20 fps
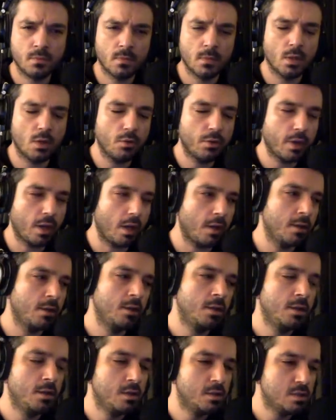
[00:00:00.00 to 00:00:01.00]
Okay,
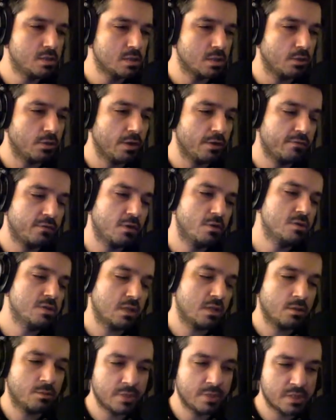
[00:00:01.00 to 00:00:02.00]
so if those
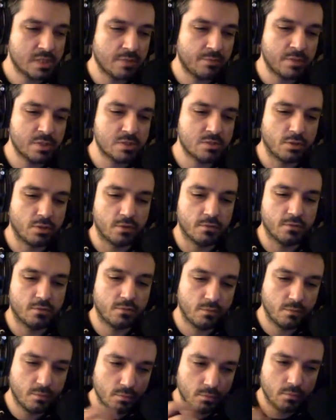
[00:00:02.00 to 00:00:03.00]
elements have been sort of
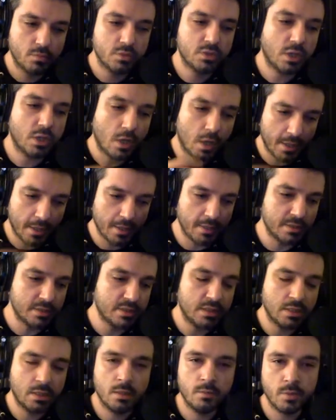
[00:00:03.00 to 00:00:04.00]
taught
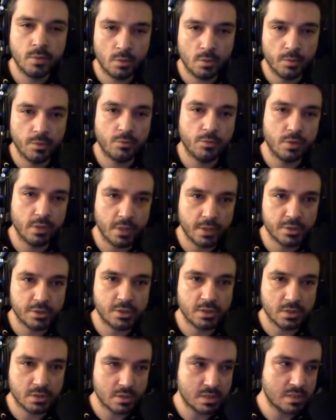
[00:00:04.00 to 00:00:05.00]
into him, it'll be really
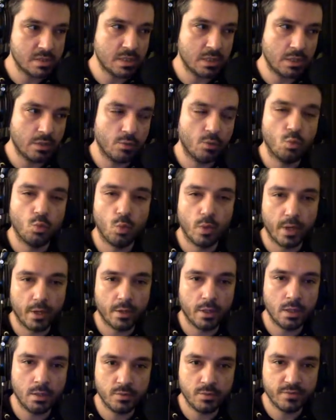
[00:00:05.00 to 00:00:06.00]
interesting to see where
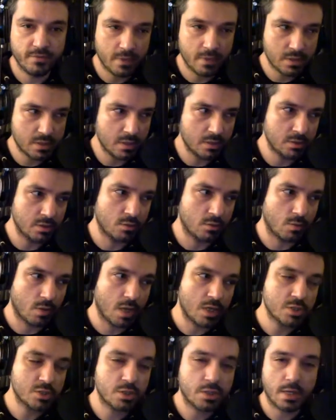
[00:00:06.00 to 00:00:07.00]
he fits into the
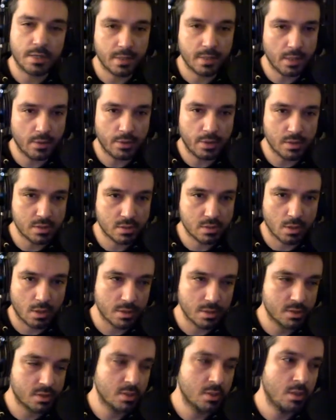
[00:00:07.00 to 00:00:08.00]
roster. I doubt he
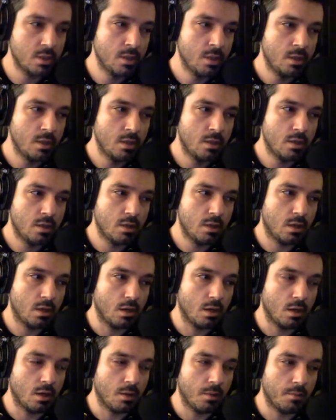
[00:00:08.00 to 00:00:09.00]
starts.
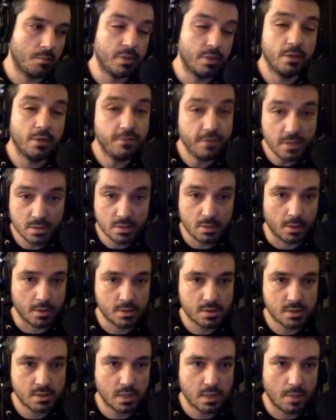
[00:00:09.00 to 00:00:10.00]
But if he
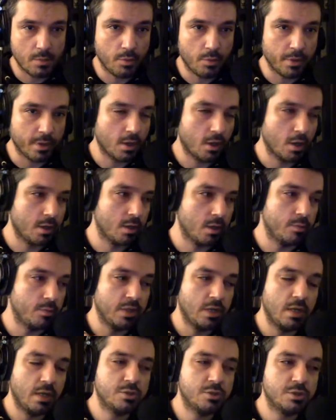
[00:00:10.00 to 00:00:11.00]
starts at point guard, it'll
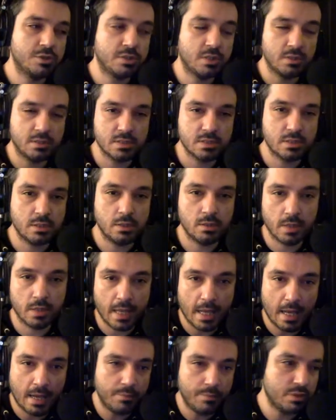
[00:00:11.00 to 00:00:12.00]
be interesting to see the
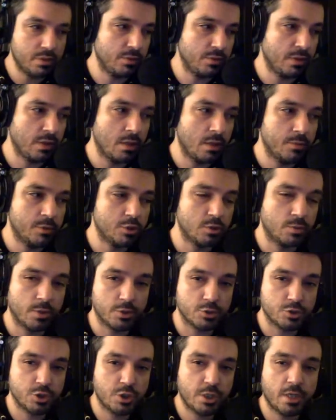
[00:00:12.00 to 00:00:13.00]
gap between him and
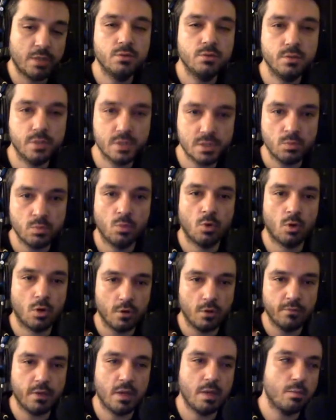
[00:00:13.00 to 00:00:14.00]
Jamal Shed, who is more
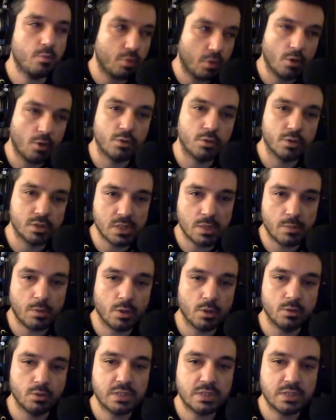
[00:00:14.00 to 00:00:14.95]
of a prototypical